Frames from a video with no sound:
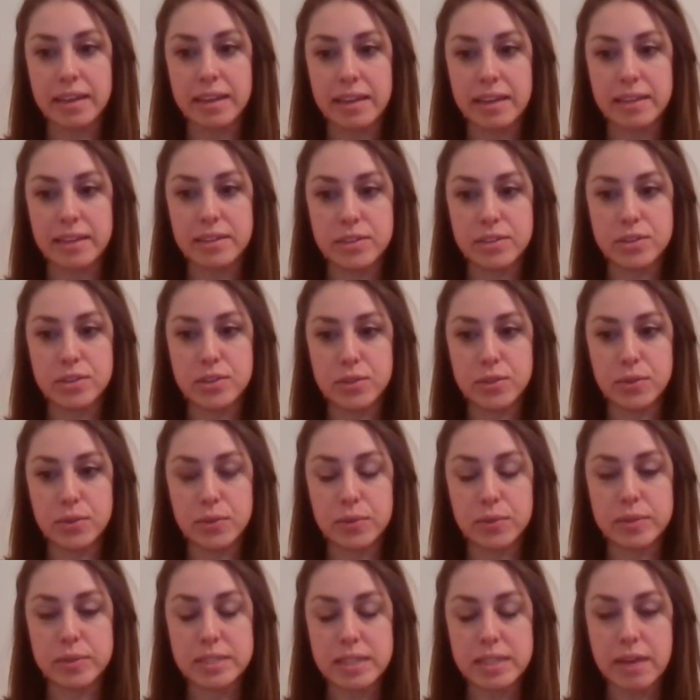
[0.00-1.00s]

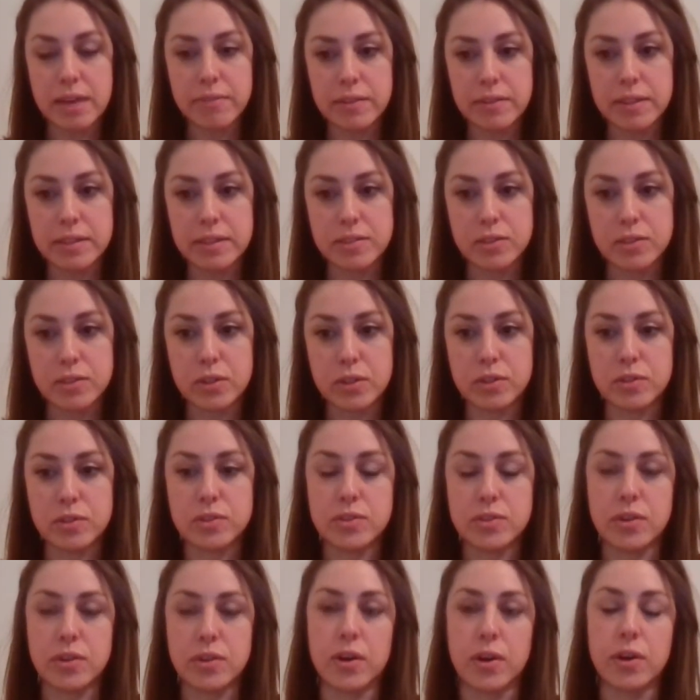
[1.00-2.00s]
into Stephanie's
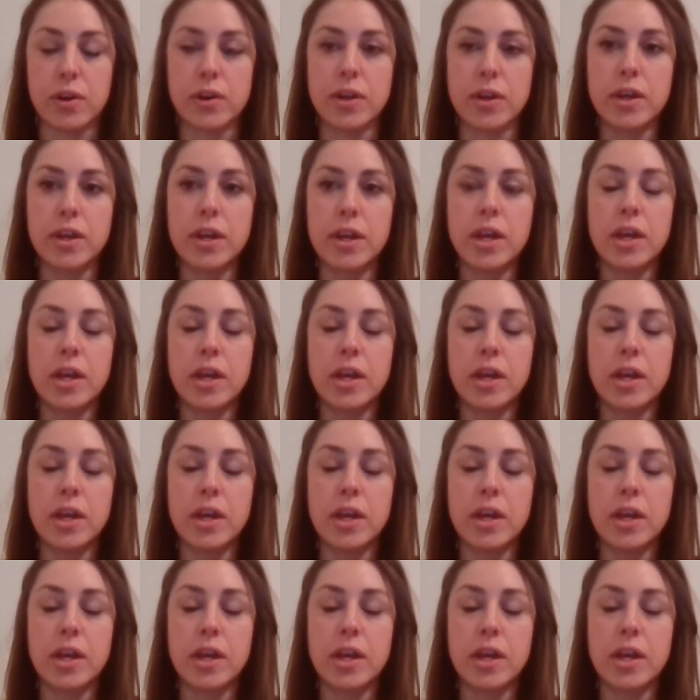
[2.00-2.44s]
concern,